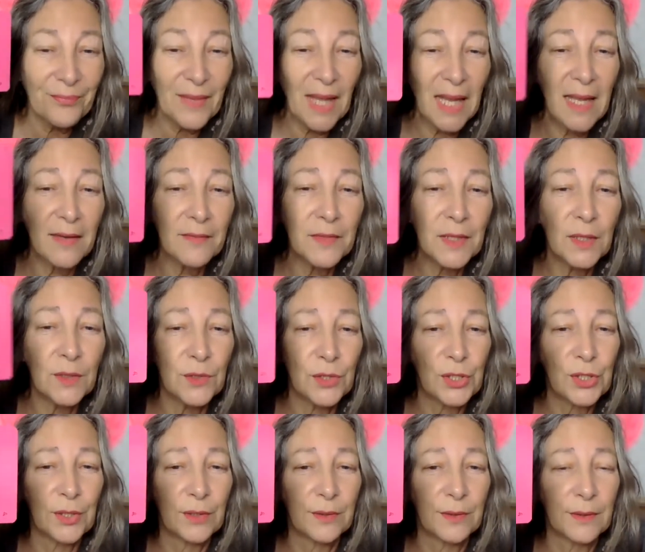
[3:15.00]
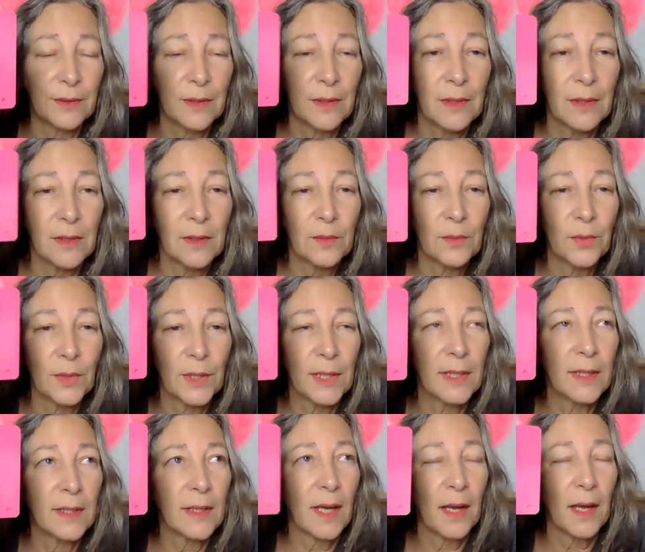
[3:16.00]
evolution,
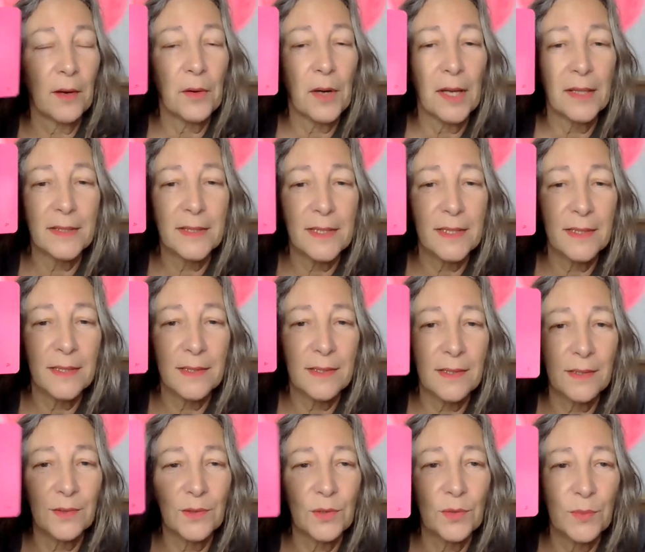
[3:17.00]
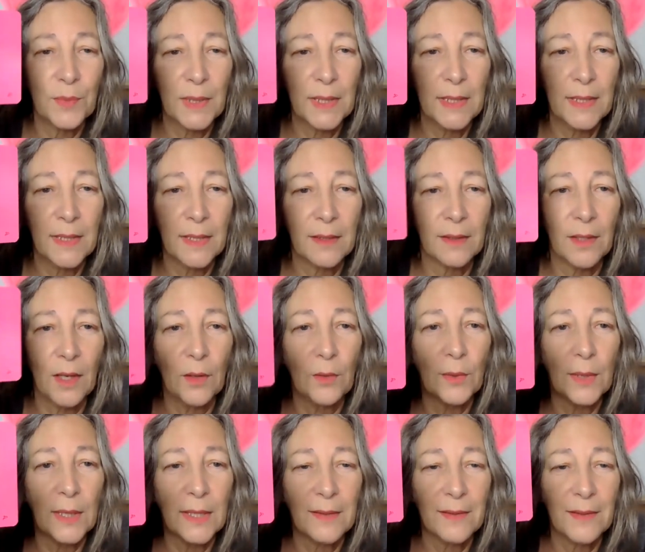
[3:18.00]
bringing our ideas into being,
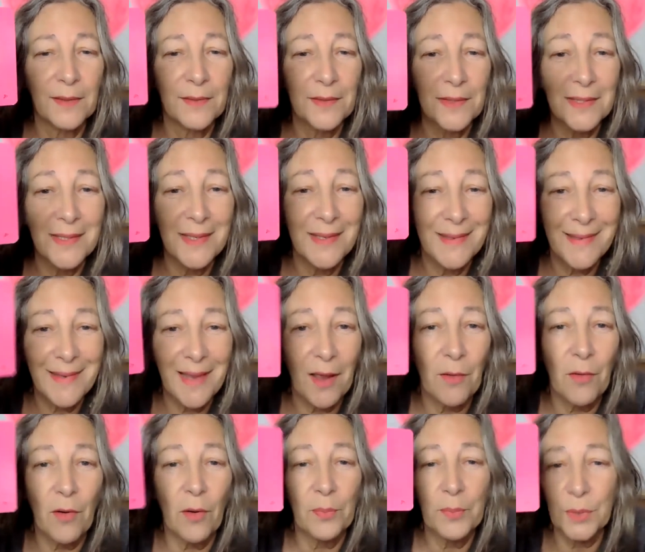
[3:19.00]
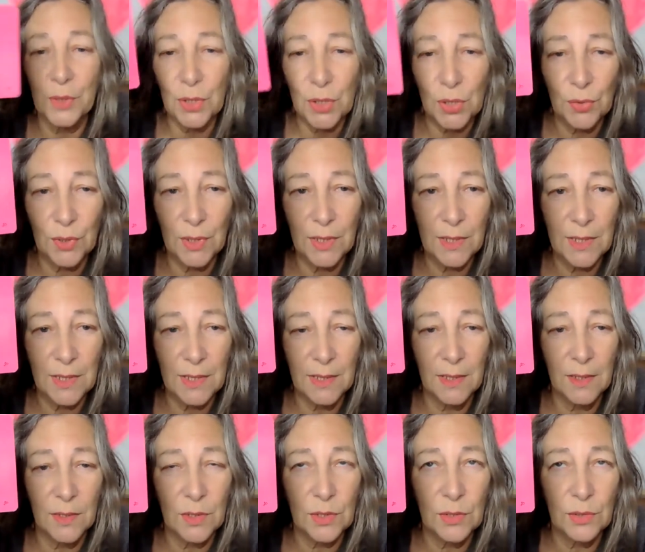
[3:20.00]
knowing that this is our
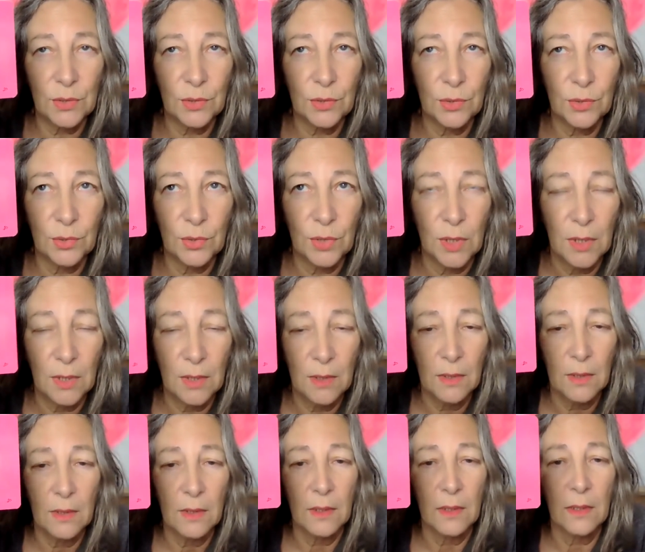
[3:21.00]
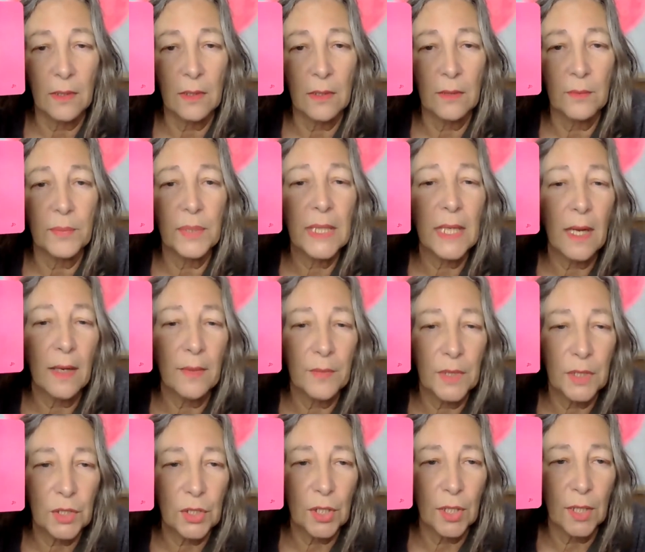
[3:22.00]
opportunity to become
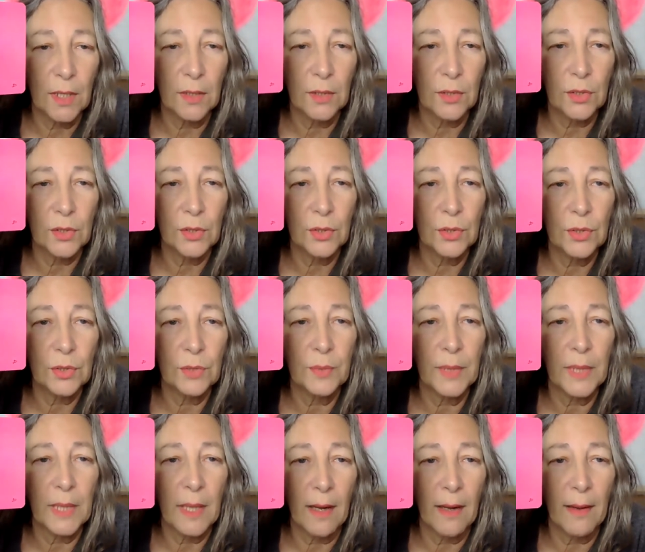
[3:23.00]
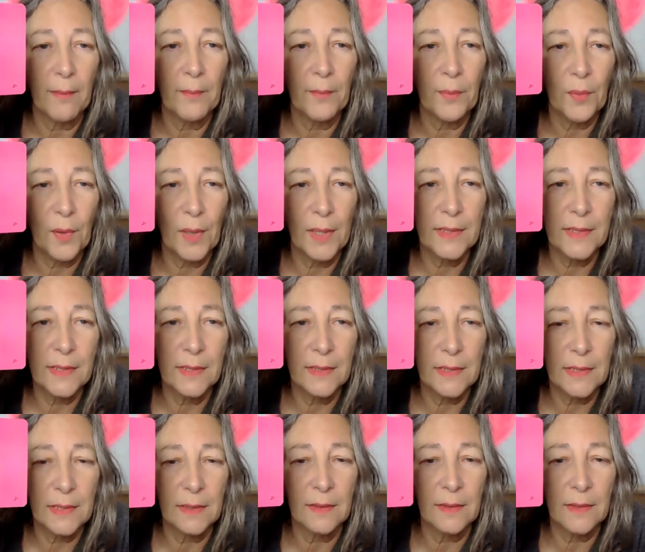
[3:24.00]
the change, to become
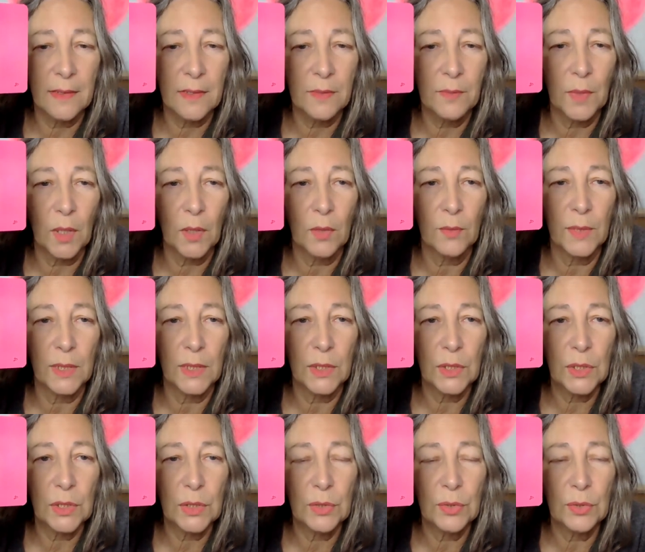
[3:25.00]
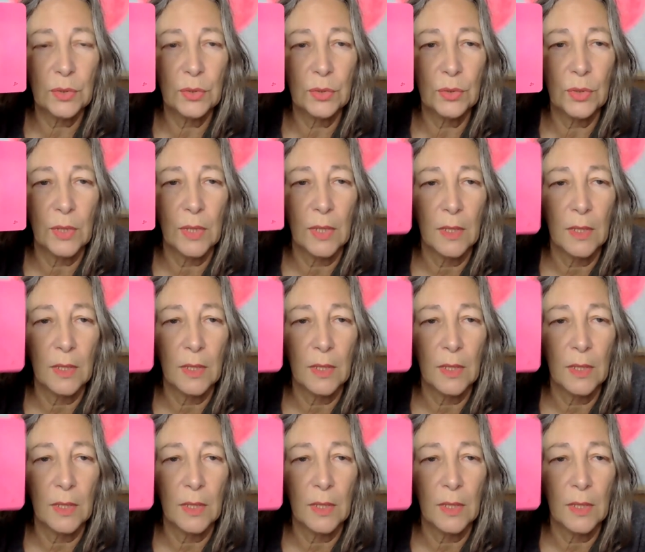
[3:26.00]
present in this moment, to